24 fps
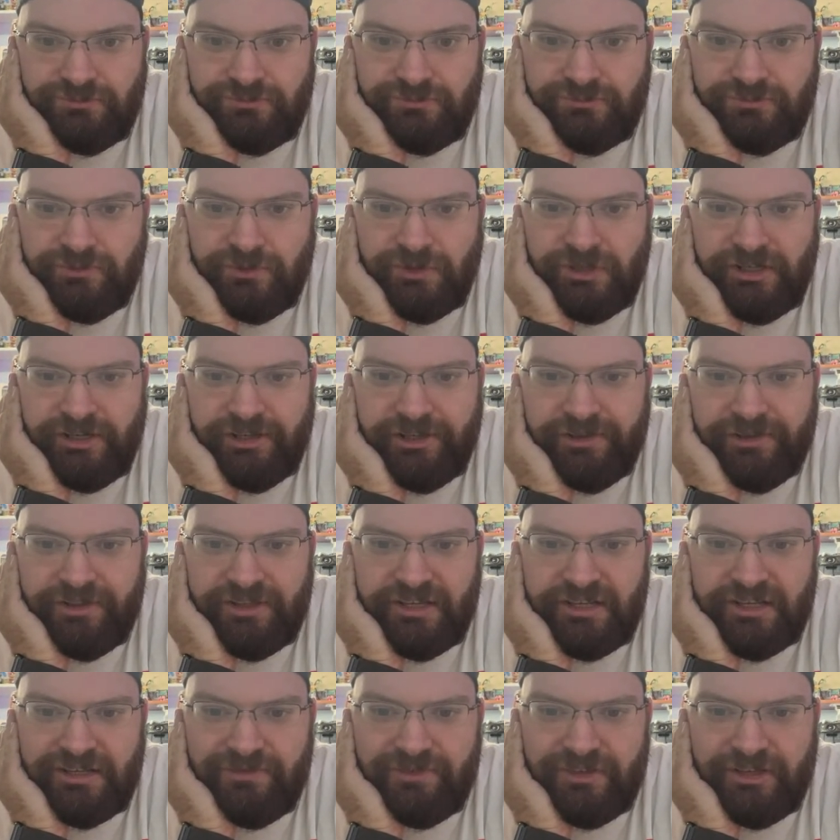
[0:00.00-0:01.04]
What do you
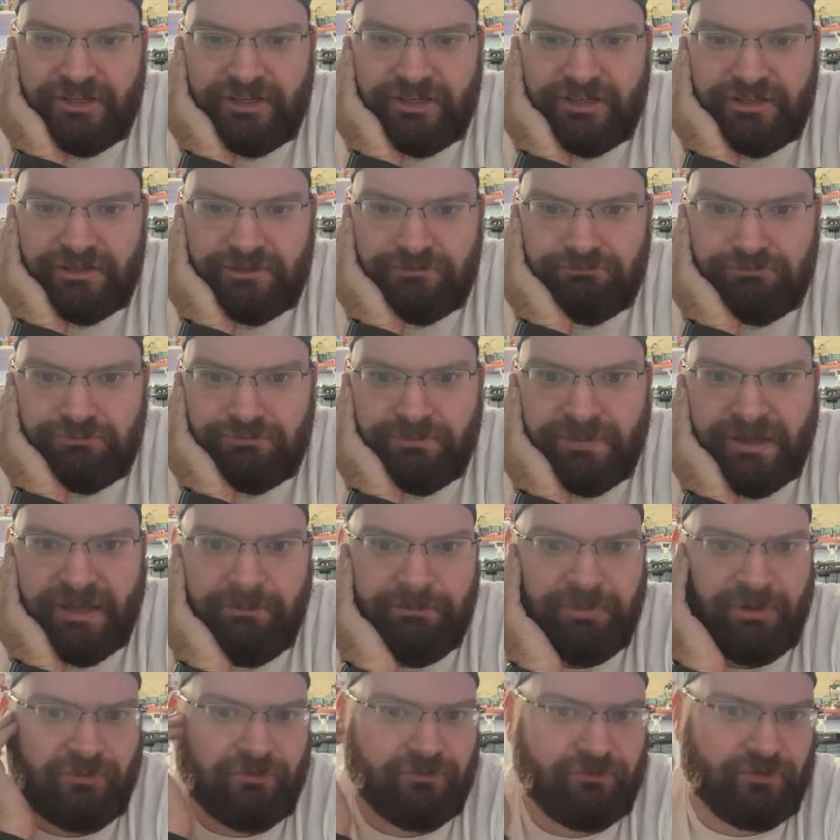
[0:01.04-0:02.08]
think of
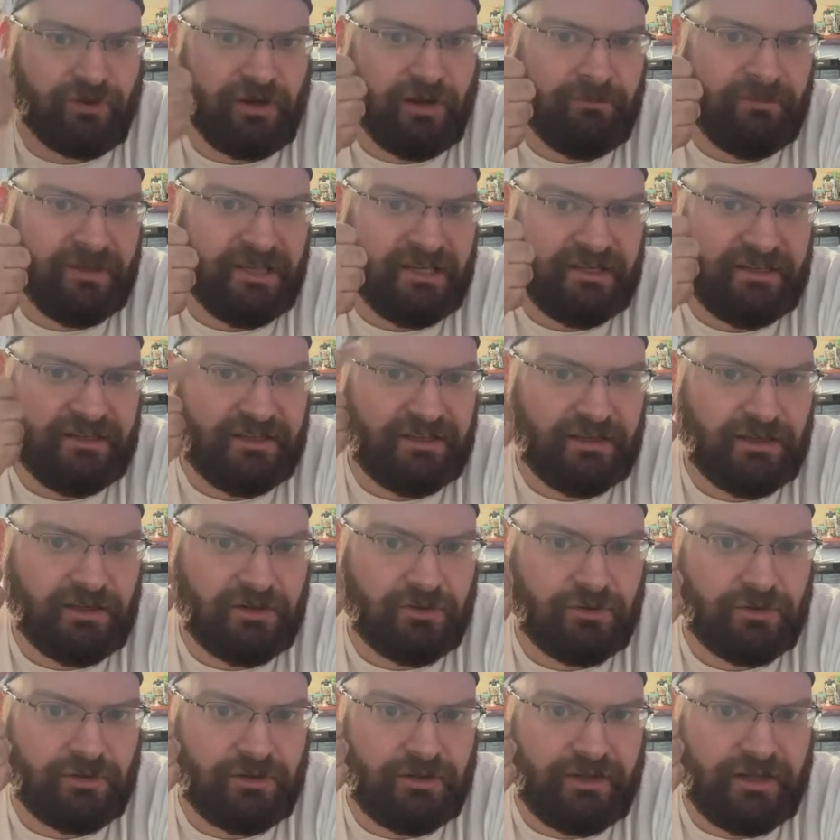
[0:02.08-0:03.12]
people from India
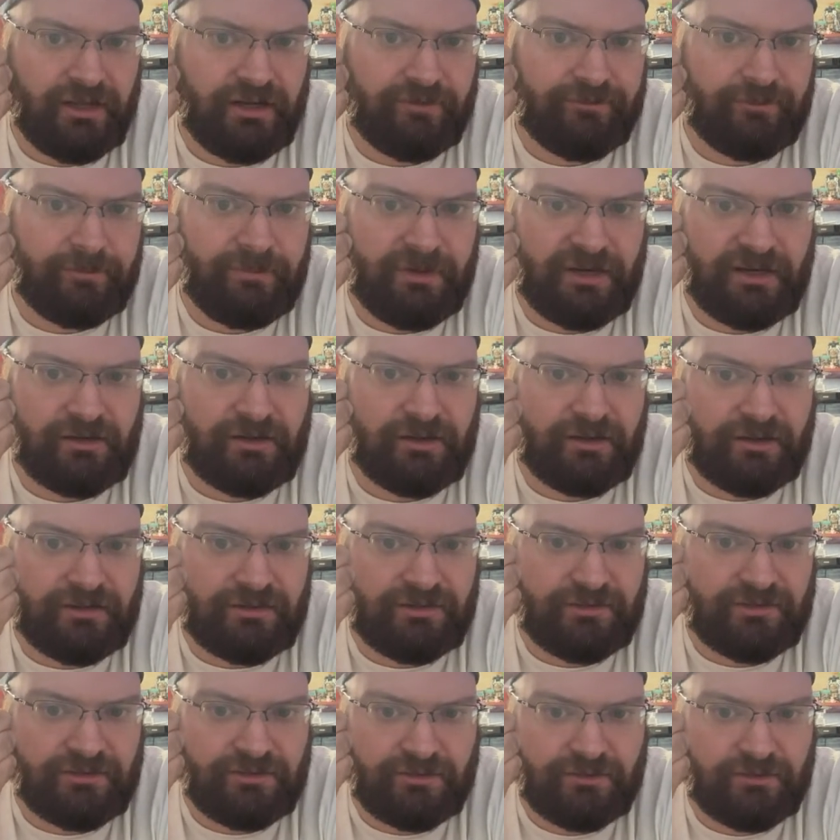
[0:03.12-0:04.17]
or Native
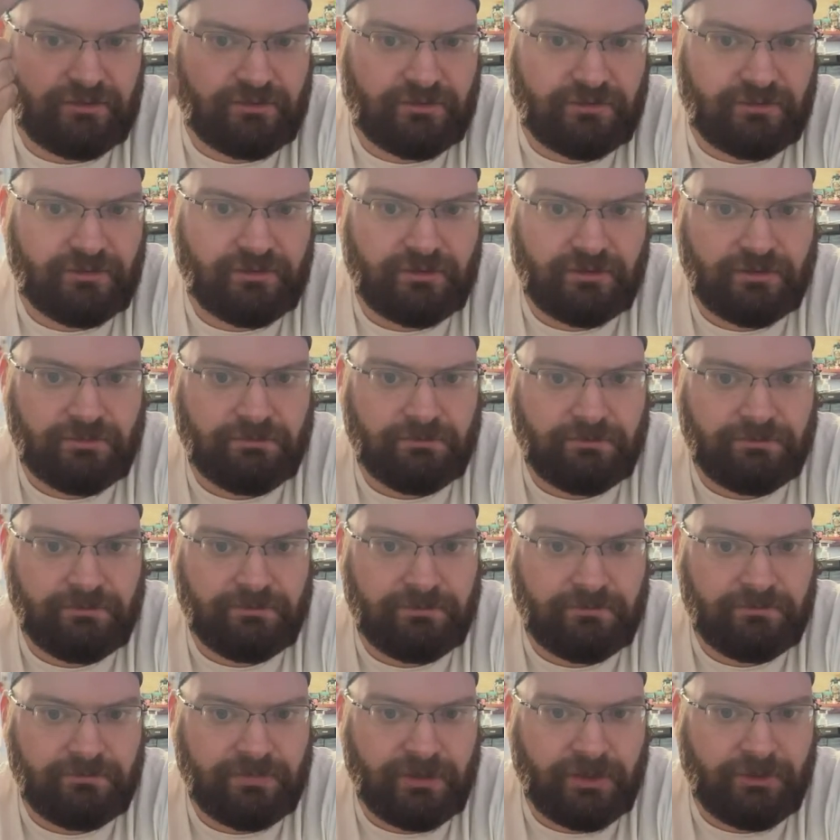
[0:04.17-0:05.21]
Americans? They're
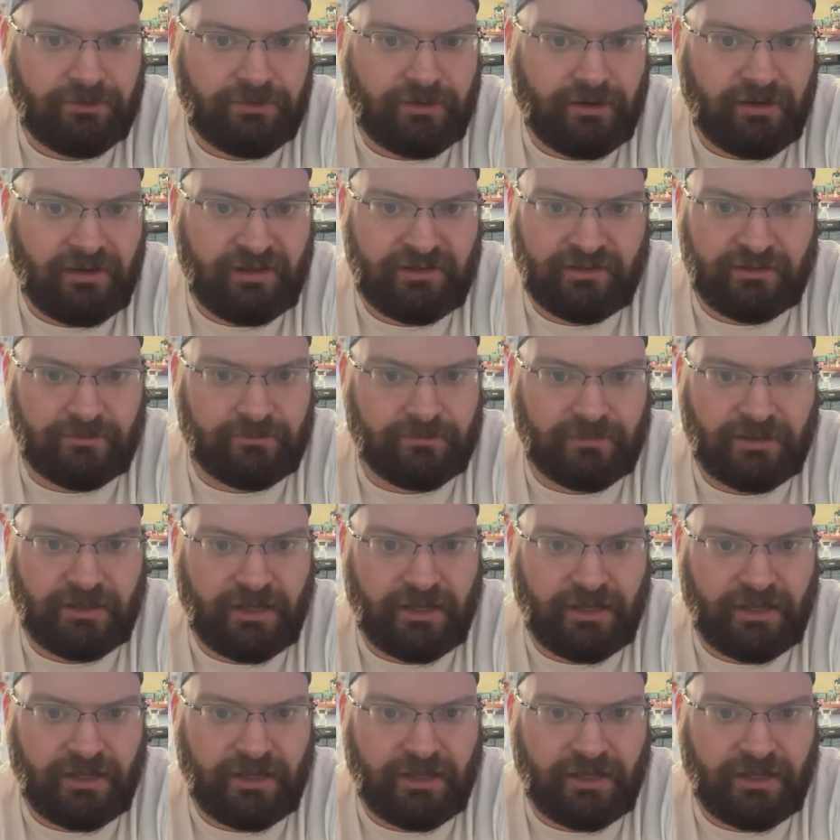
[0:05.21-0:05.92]
both awesome.